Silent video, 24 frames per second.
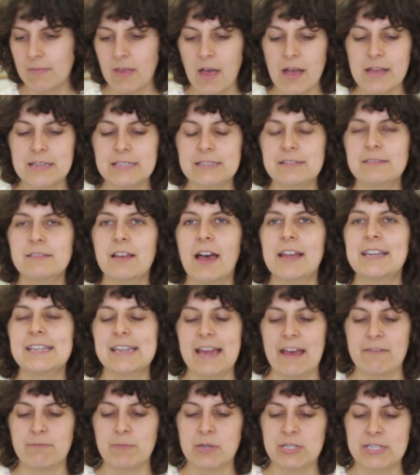I
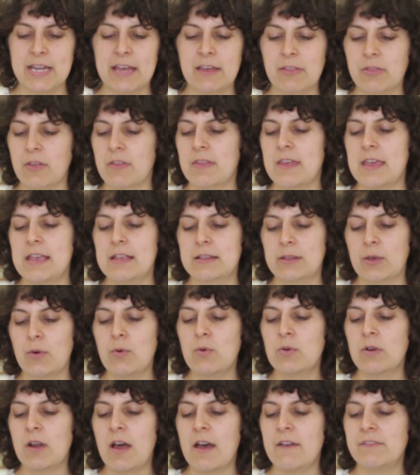didn't have much length on these, so
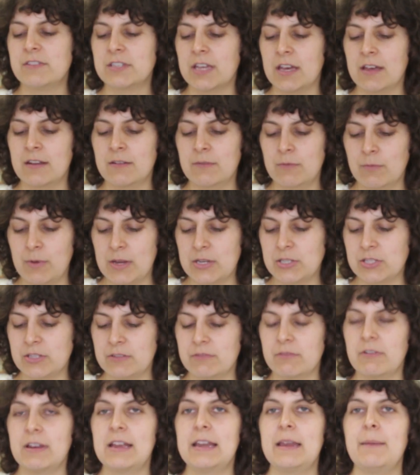all I've done, which
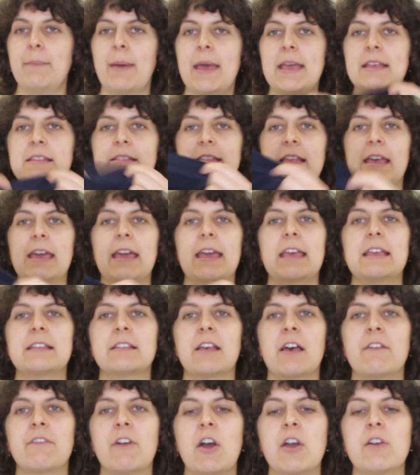is really basic, is
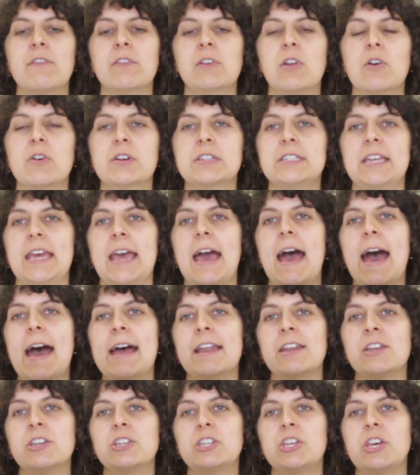I've overlocked it
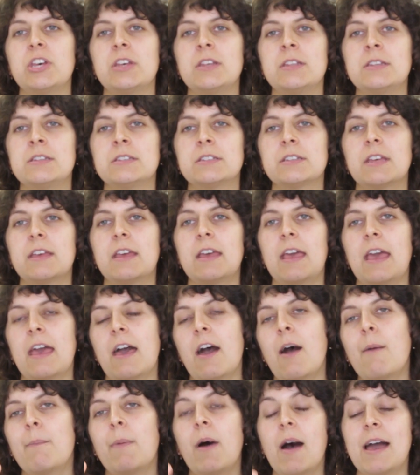and turned it
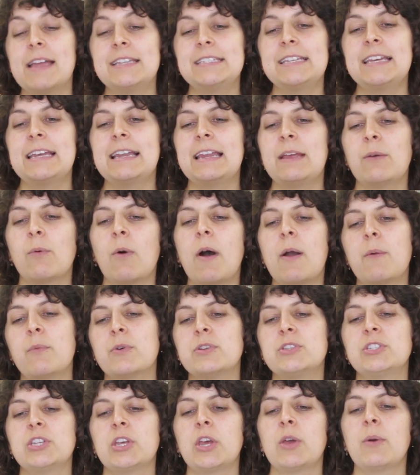up. But ideally what I
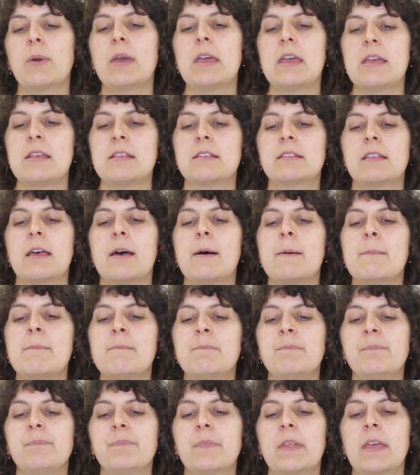would do is
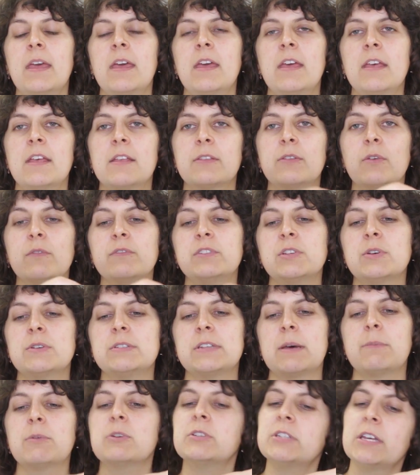sort of do a
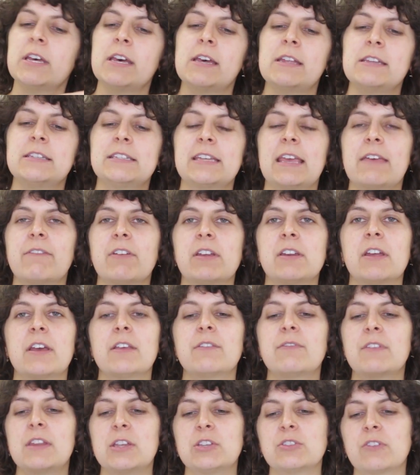double turn to give it a
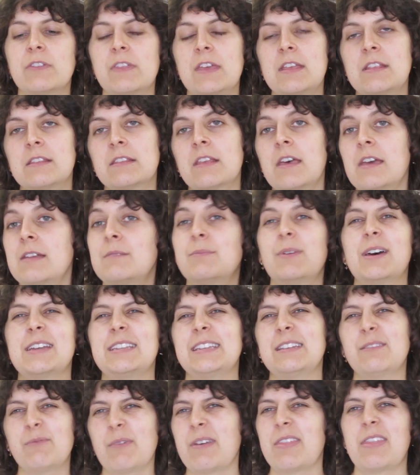nice finish on the inside, but I
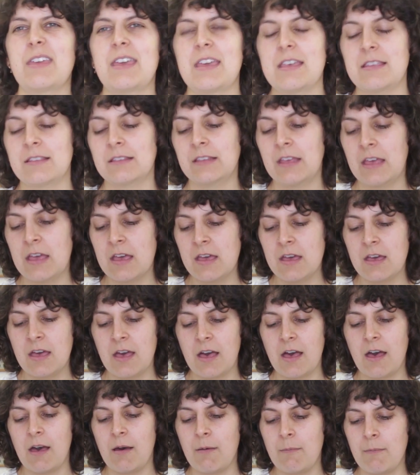didn't with these.
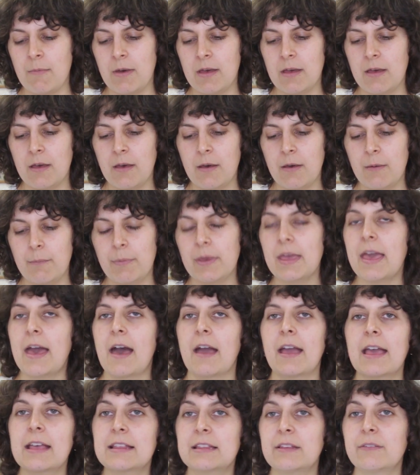But yeah,
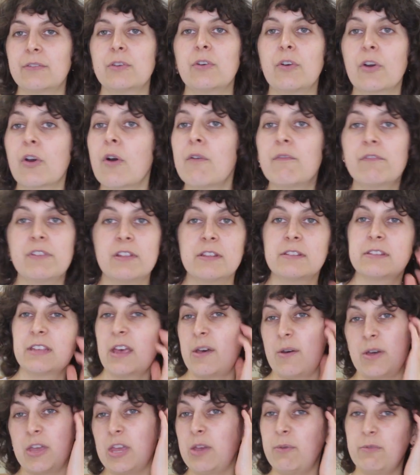I guess if you're a confident
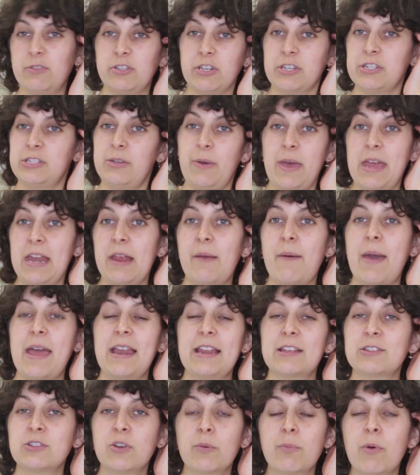sewer, you would just do it anyway
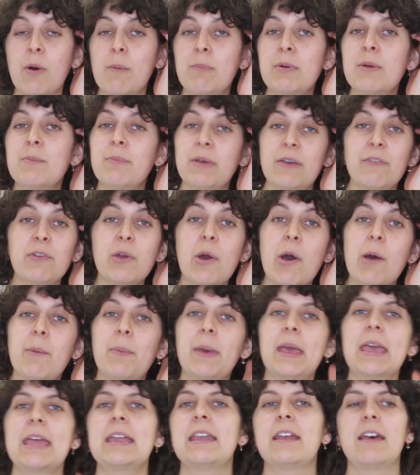and it's not a problem. But if you are a
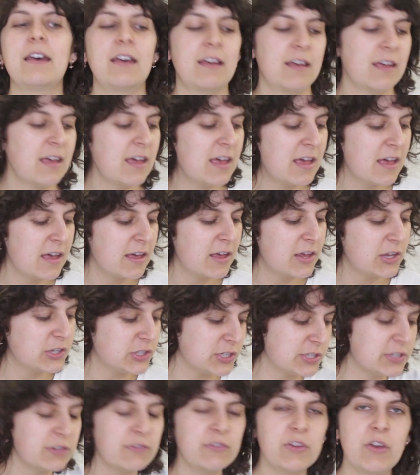beginner,
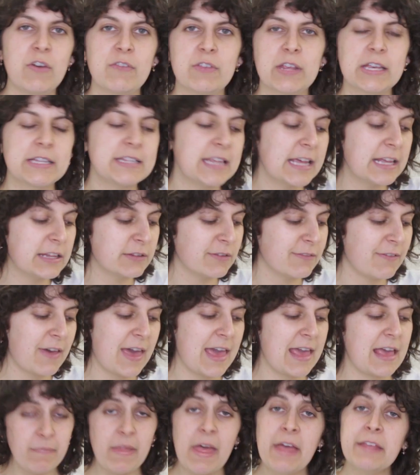just a few of those things are
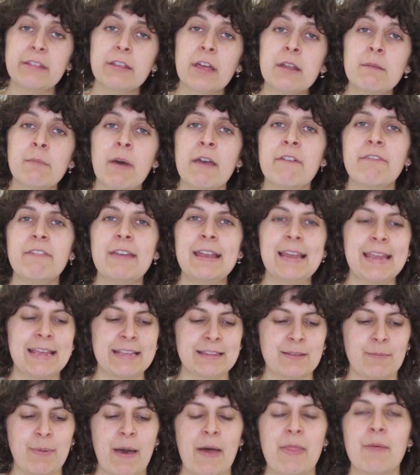vague. That's kind of my
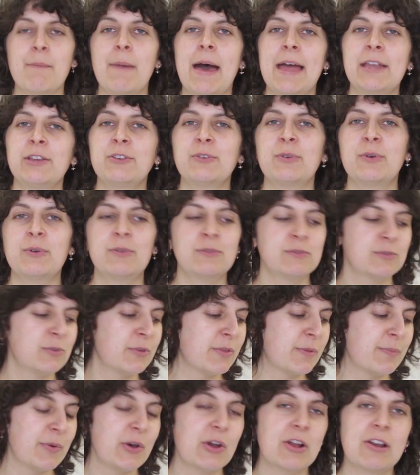feelings about the manual
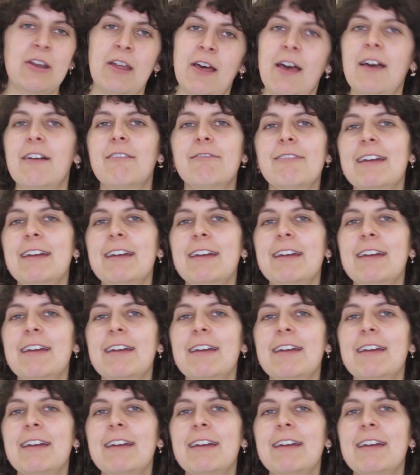or the booklet.